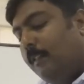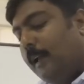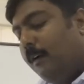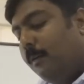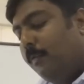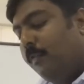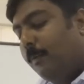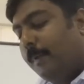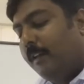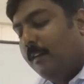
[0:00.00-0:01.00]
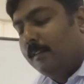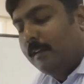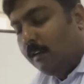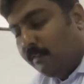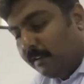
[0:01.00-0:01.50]
that too for particular
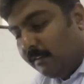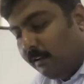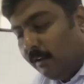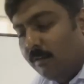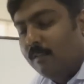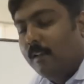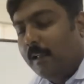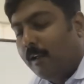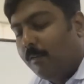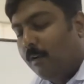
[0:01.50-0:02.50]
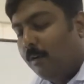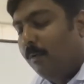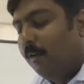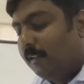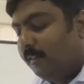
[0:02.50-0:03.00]
set of SKUs, then I have to
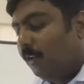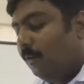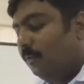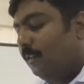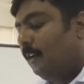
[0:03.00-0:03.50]
download the SKUs,